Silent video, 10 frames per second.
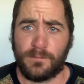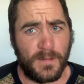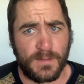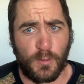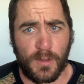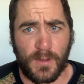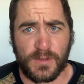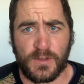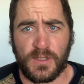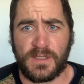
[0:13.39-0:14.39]
That's pretty much
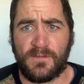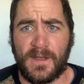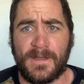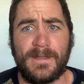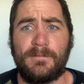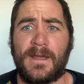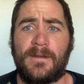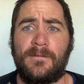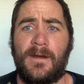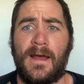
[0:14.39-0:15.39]
the gist of it. And then we're going
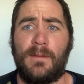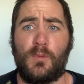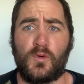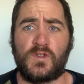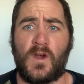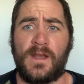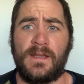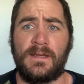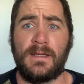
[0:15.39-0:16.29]
to bore sight it,